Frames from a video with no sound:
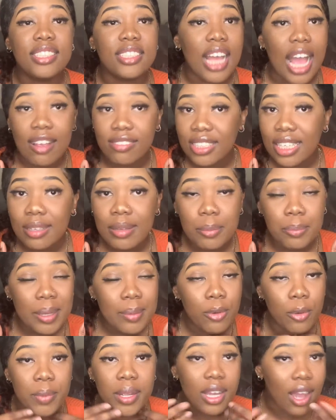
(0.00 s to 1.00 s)
I've seen
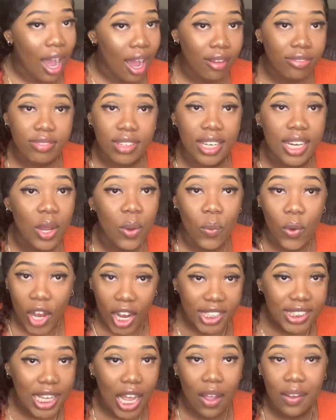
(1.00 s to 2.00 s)
people be cuffed and it
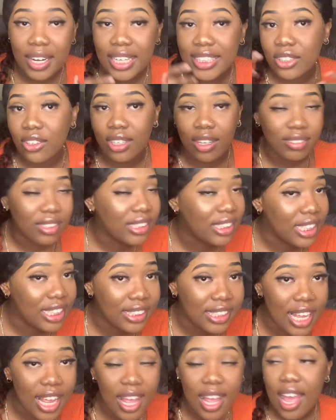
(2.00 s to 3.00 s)
works out and they still come
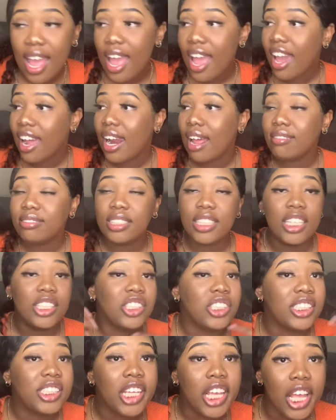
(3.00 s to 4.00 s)
today, and I've seen
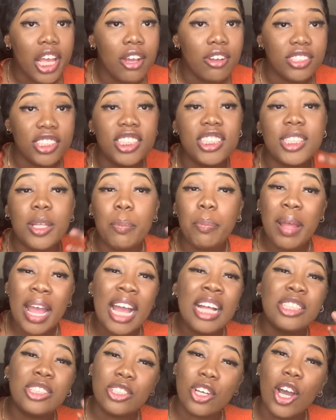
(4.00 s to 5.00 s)
just kills. It just
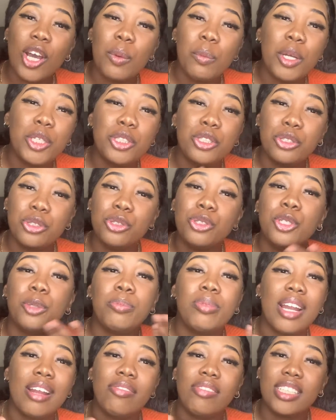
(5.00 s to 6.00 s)
depends on what your
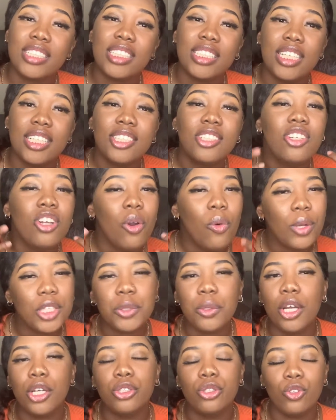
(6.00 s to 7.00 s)
preference is, you know, what
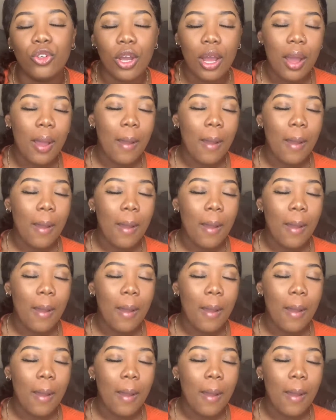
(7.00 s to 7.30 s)
you want to do.